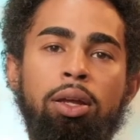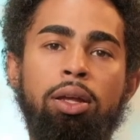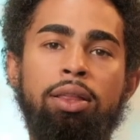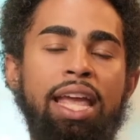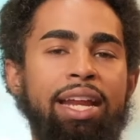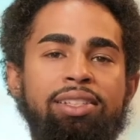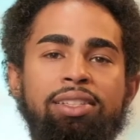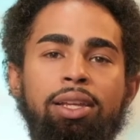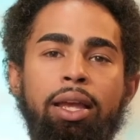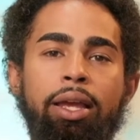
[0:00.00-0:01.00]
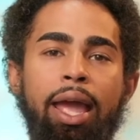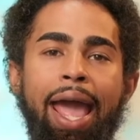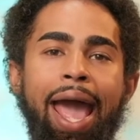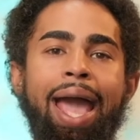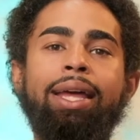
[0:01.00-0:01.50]
that it's
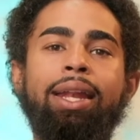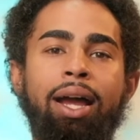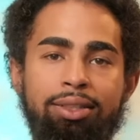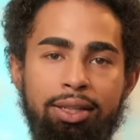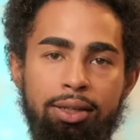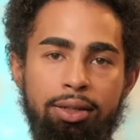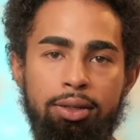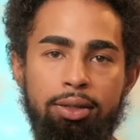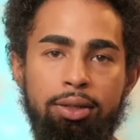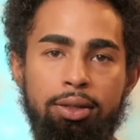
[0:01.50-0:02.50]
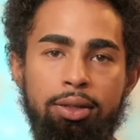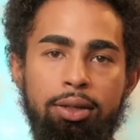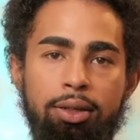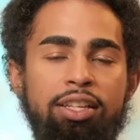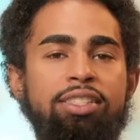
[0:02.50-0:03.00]
agonizing.
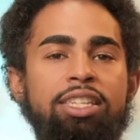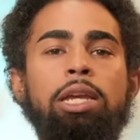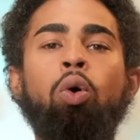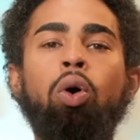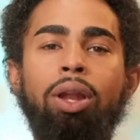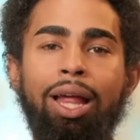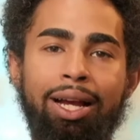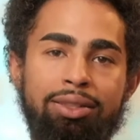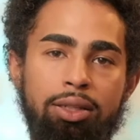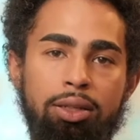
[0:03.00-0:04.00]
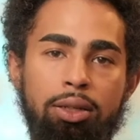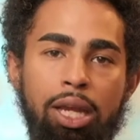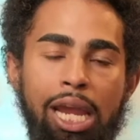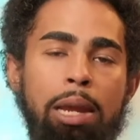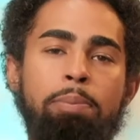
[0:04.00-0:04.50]
It's demoralizing.
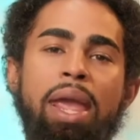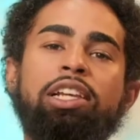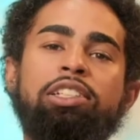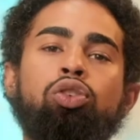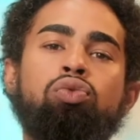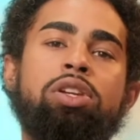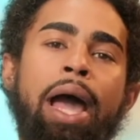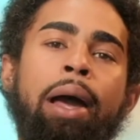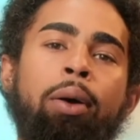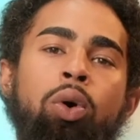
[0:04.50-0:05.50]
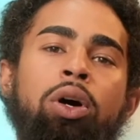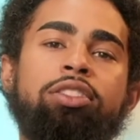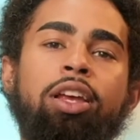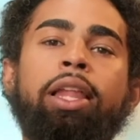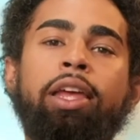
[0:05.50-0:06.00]
It makes you not want
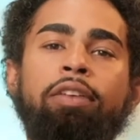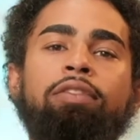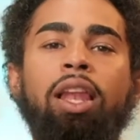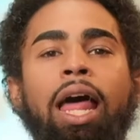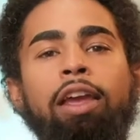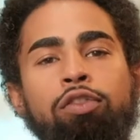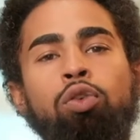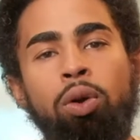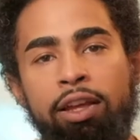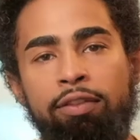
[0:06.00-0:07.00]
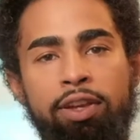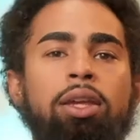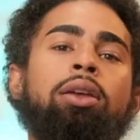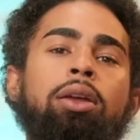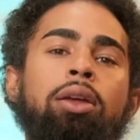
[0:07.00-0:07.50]
to live the life you're living
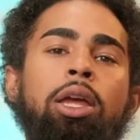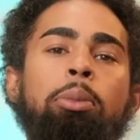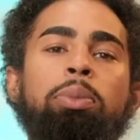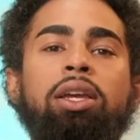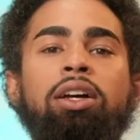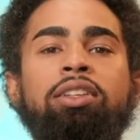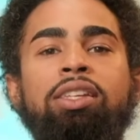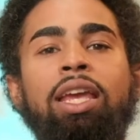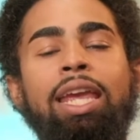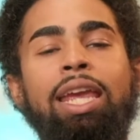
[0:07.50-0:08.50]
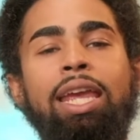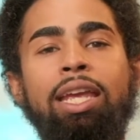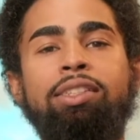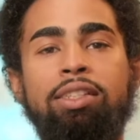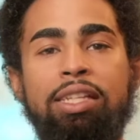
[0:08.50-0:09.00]
because
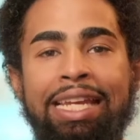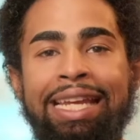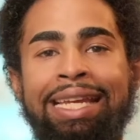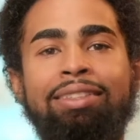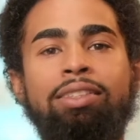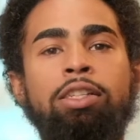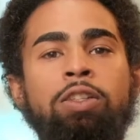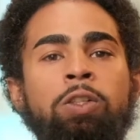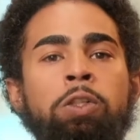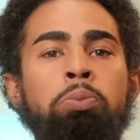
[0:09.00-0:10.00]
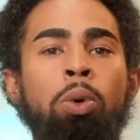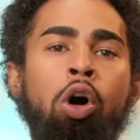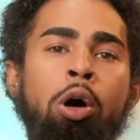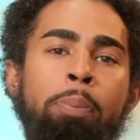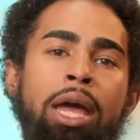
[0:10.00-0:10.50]
it is the
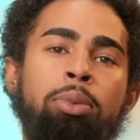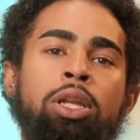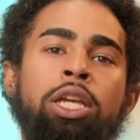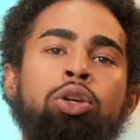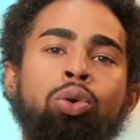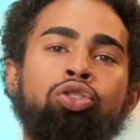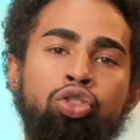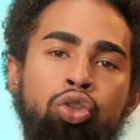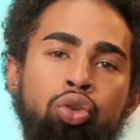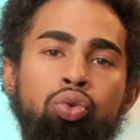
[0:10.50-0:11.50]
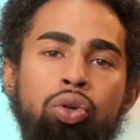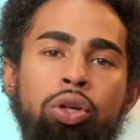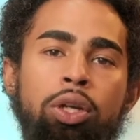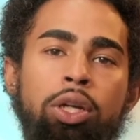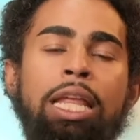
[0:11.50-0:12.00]
small pebble in your shoe
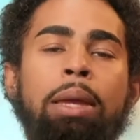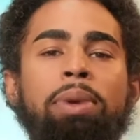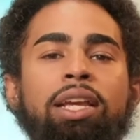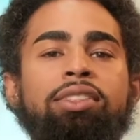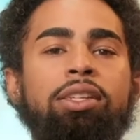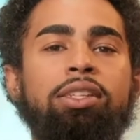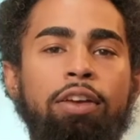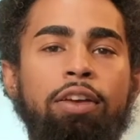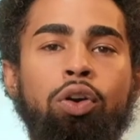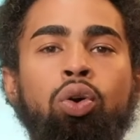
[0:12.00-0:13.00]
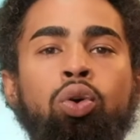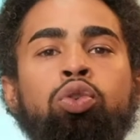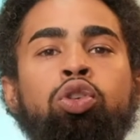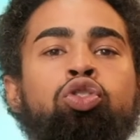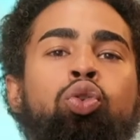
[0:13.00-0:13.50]
that makes it difficult
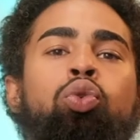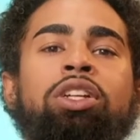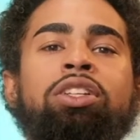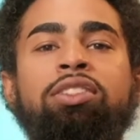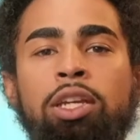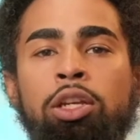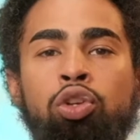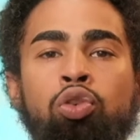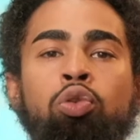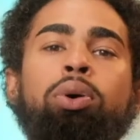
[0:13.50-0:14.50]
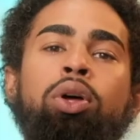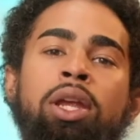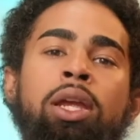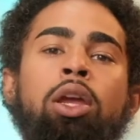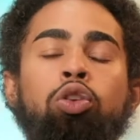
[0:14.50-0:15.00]
to continue
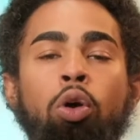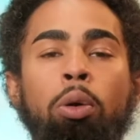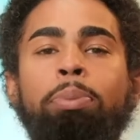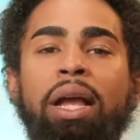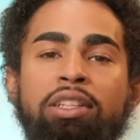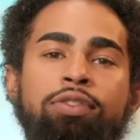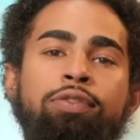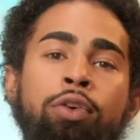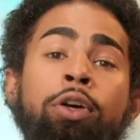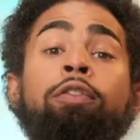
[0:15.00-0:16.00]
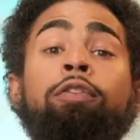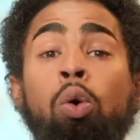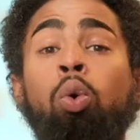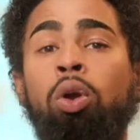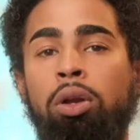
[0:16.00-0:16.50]
putting your best foot
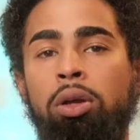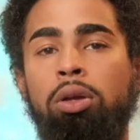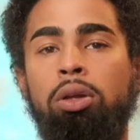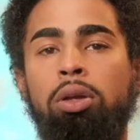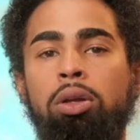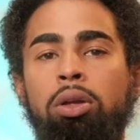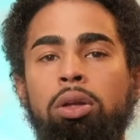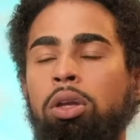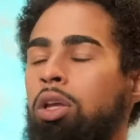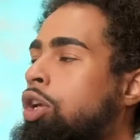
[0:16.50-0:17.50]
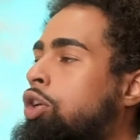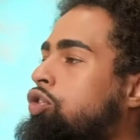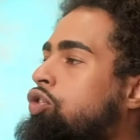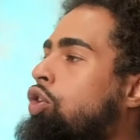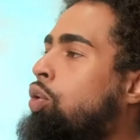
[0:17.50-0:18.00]
forward.
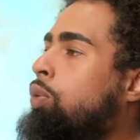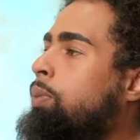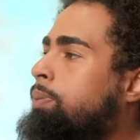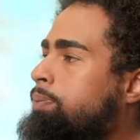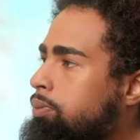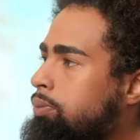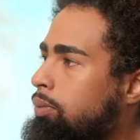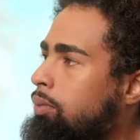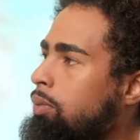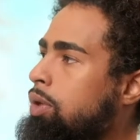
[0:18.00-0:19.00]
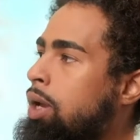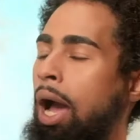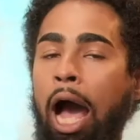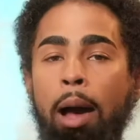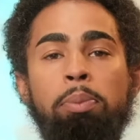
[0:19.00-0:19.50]
So,
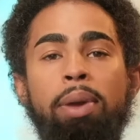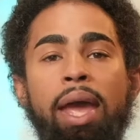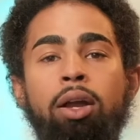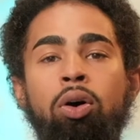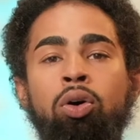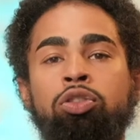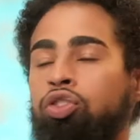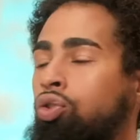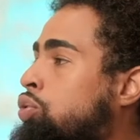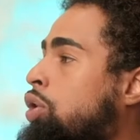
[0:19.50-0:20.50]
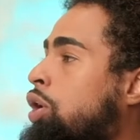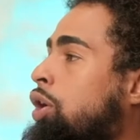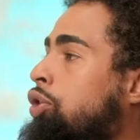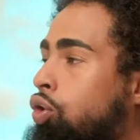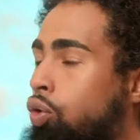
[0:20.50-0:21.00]
hopping back on to
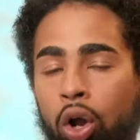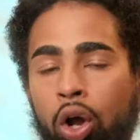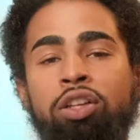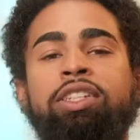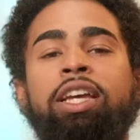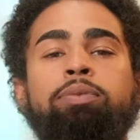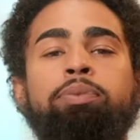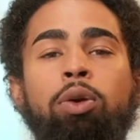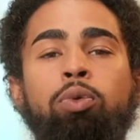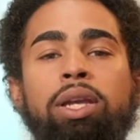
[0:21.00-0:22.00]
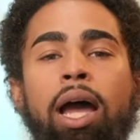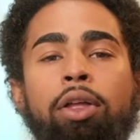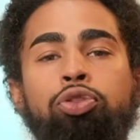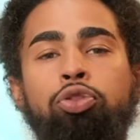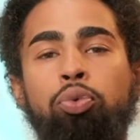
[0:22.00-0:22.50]
the cross aspect, we got
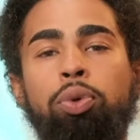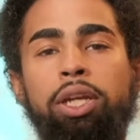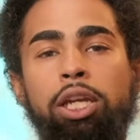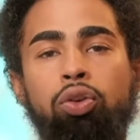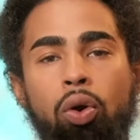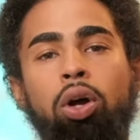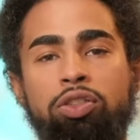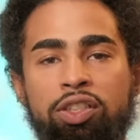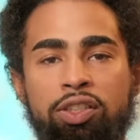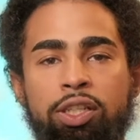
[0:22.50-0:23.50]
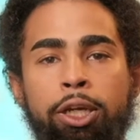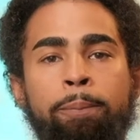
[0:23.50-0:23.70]
three crosses here.